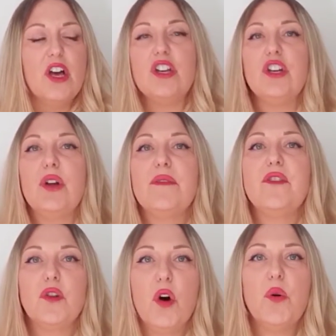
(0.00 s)
you know, if
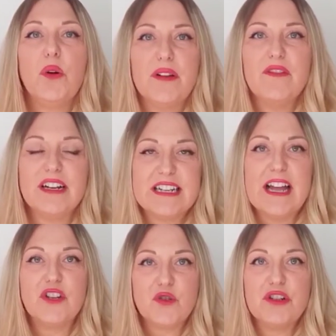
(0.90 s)
you're not a qualified
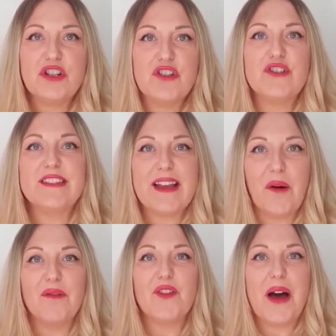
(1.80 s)
electrician
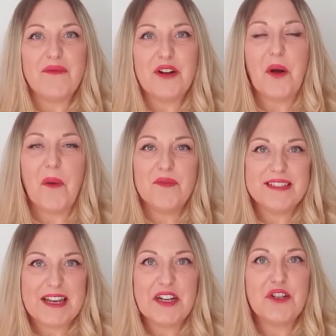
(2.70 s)
yourself, you're having a
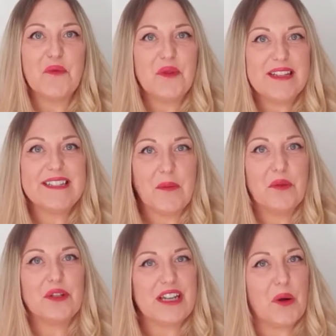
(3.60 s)
conversation with
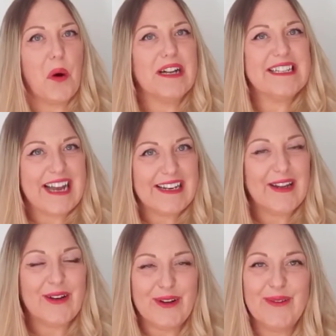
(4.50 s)
somebody quite
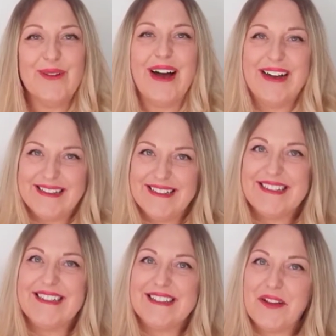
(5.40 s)
technical, and
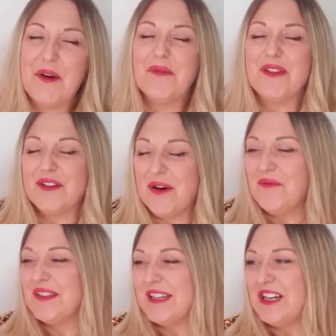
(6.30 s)
the
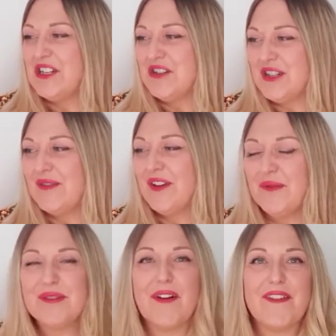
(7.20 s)
conversation just
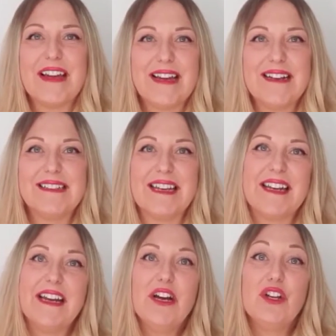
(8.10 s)
flows very
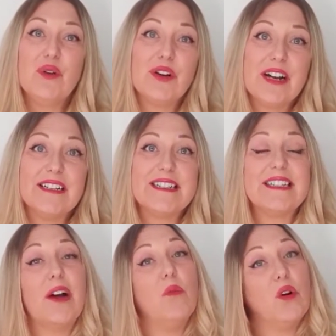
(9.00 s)
easy. You can
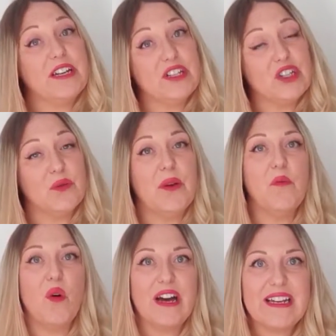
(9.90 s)
understand what he's doing,
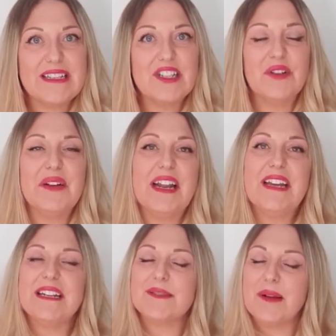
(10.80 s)
why he's doing it.
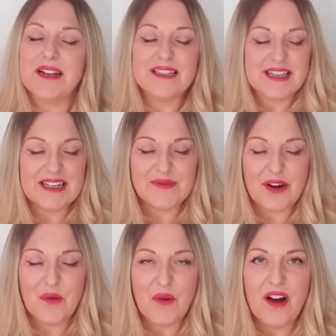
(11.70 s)
He explains things
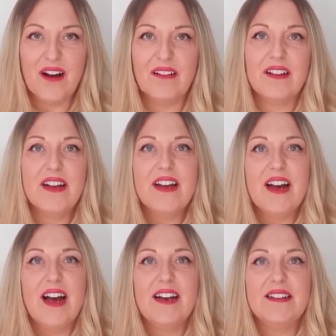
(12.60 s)
very well.
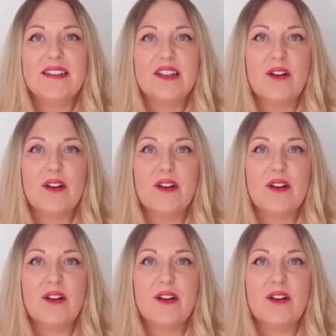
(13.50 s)
And